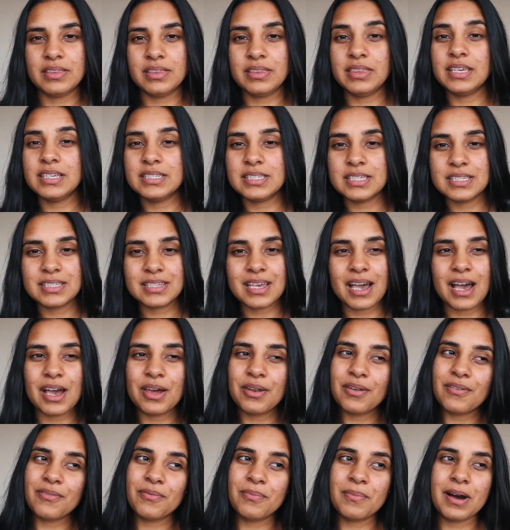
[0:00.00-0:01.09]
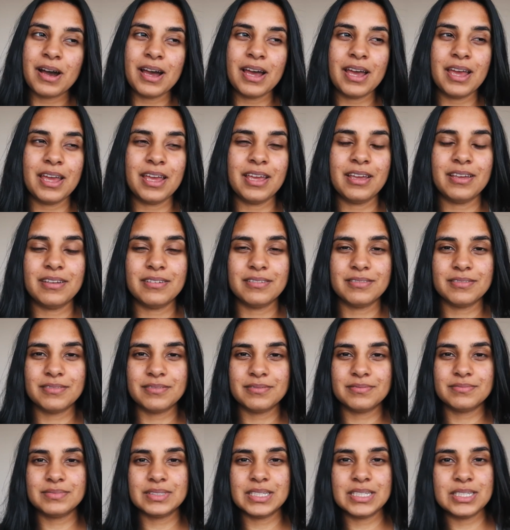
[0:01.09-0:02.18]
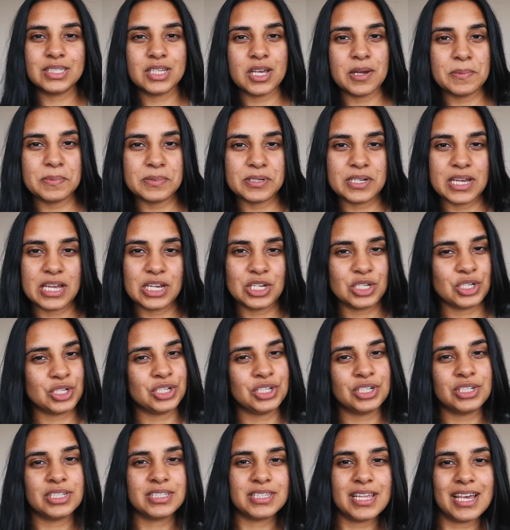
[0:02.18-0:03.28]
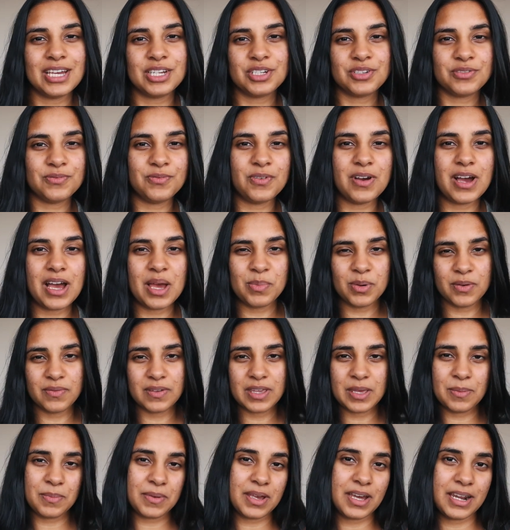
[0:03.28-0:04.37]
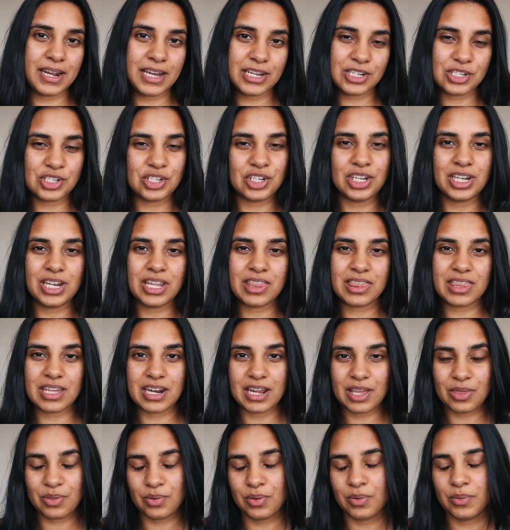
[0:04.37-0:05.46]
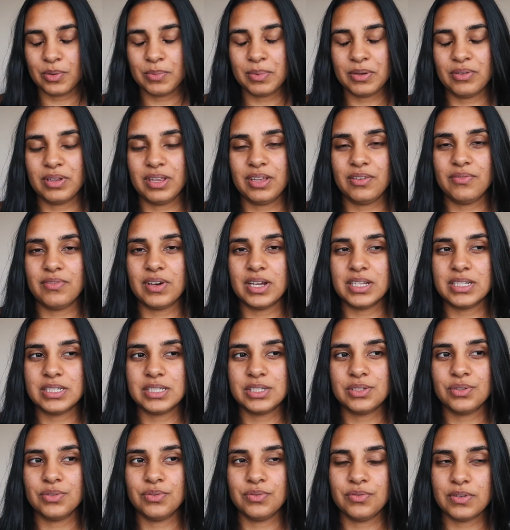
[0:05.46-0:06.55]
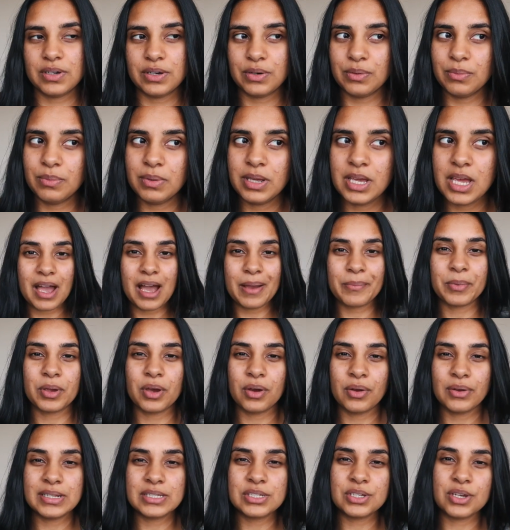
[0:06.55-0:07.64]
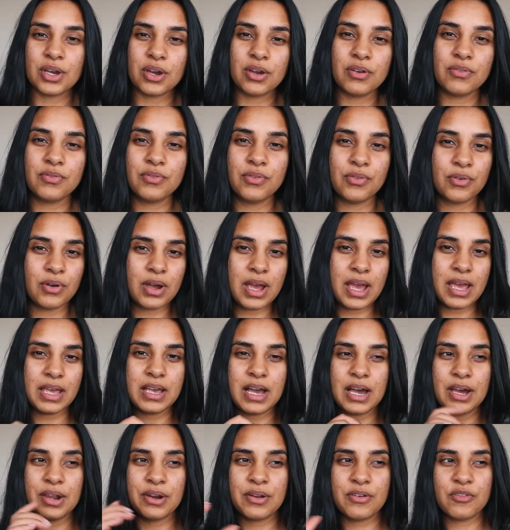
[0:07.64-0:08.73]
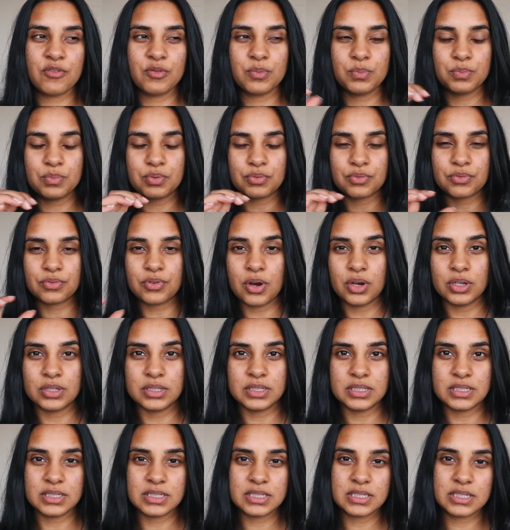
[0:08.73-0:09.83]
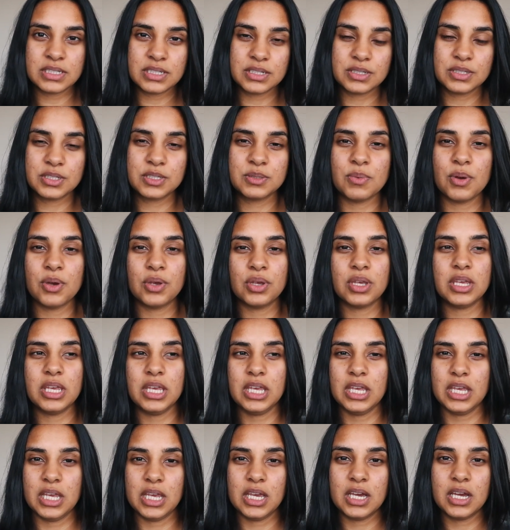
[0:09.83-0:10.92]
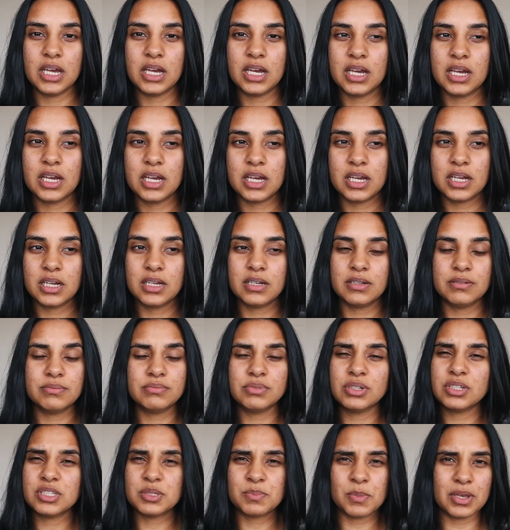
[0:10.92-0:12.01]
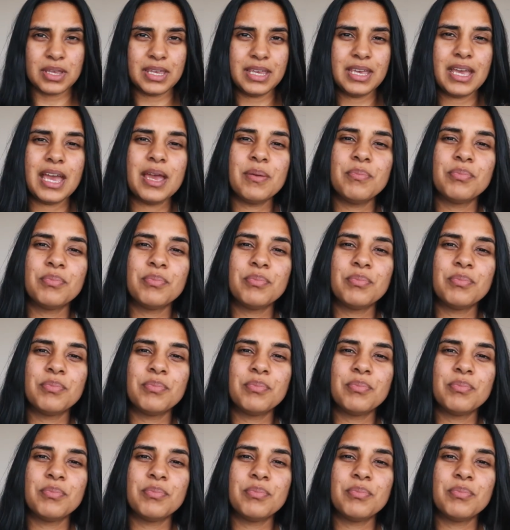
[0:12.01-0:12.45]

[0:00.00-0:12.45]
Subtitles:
this is kind of my interpretation slash vibe of Kim Kardashian that I thought would be really fun to film. I'm going to go for a kind of bronzed, smoky, not smoky, a